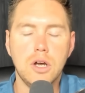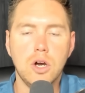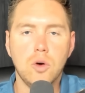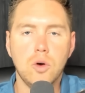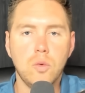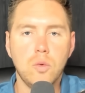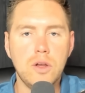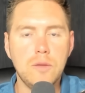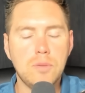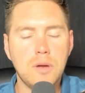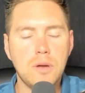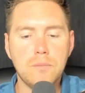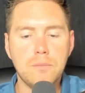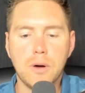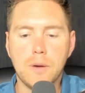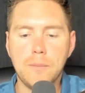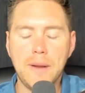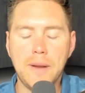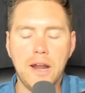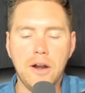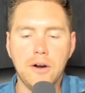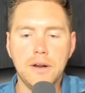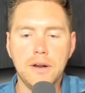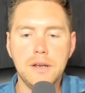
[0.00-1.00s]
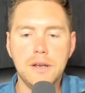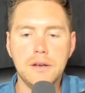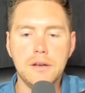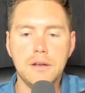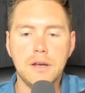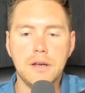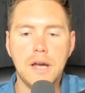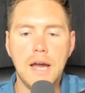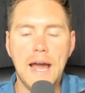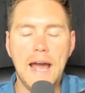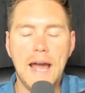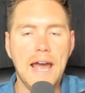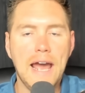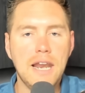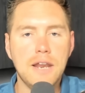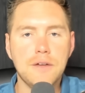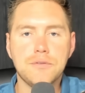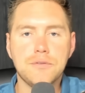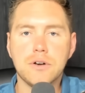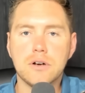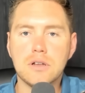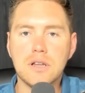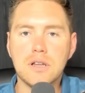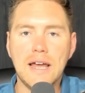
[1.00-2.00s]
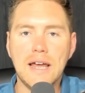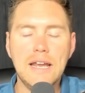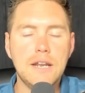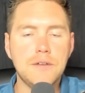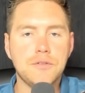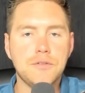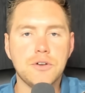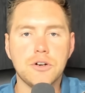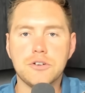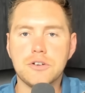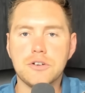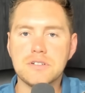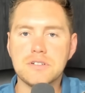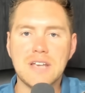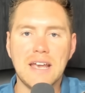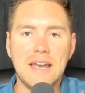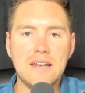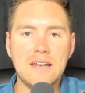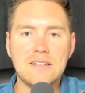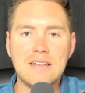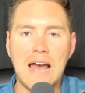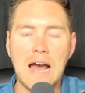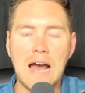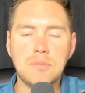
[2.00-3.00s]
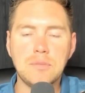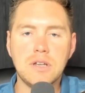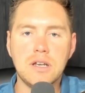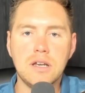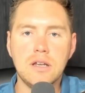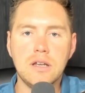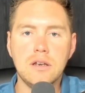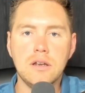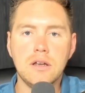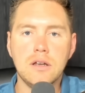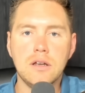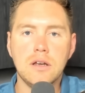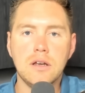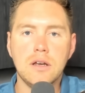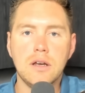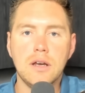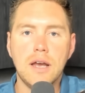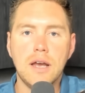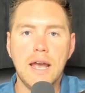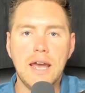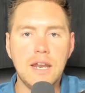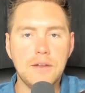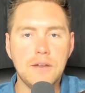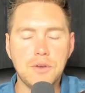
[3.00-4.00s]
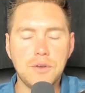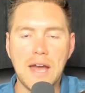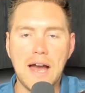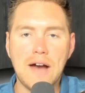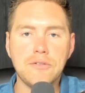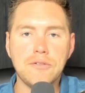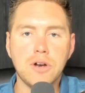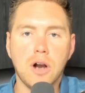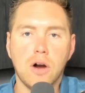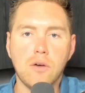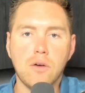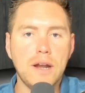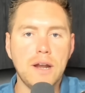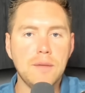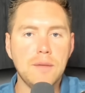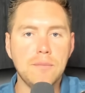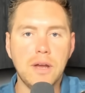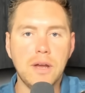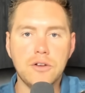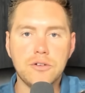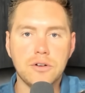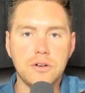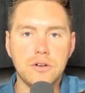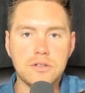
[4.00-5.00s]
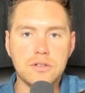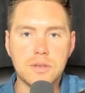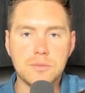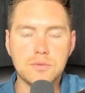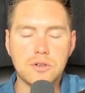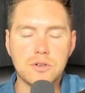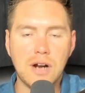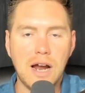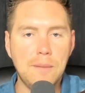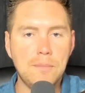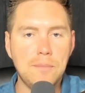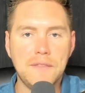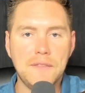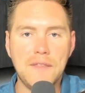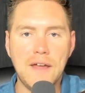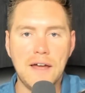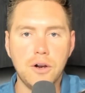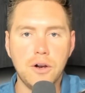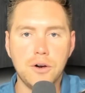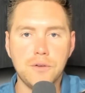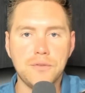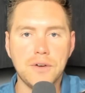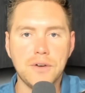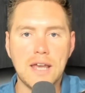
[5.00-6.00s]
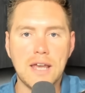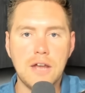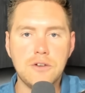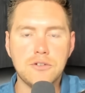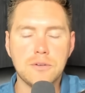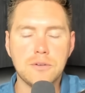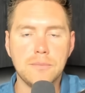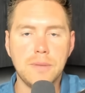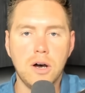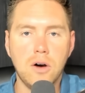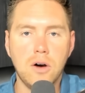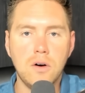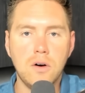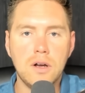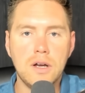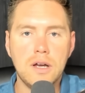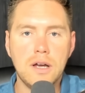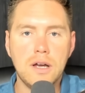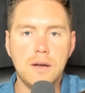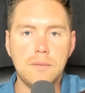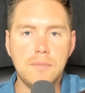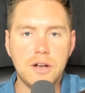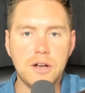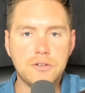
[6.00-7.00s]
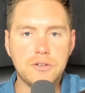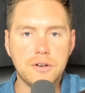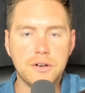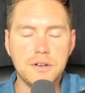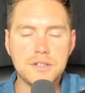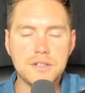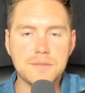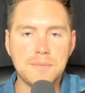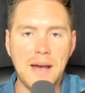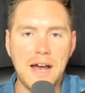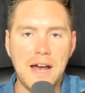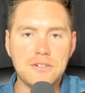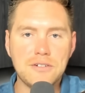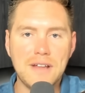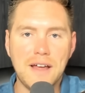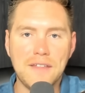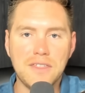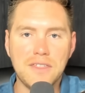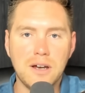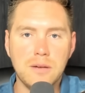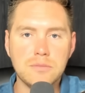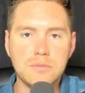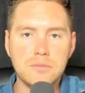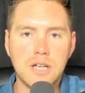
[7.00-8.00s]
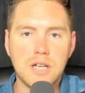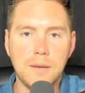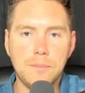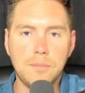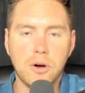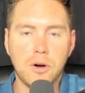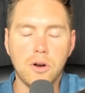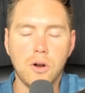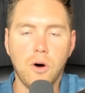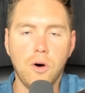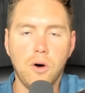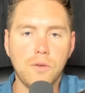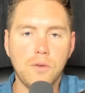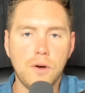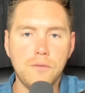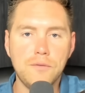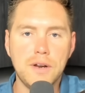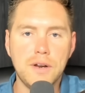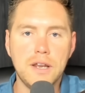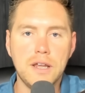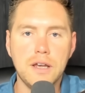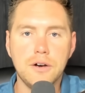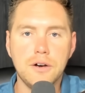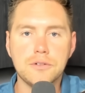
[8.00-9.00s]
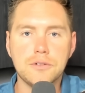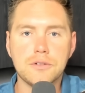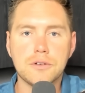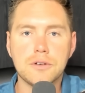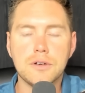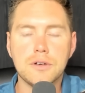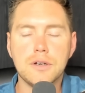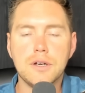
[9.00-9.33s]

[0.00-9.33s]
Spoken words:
We've been preparing, and if you're late, if you're just getting tapped in, and if you haven't already, make sure you subscribe, hit that notification bell, make sure you smash that thumbs up on all of our videos.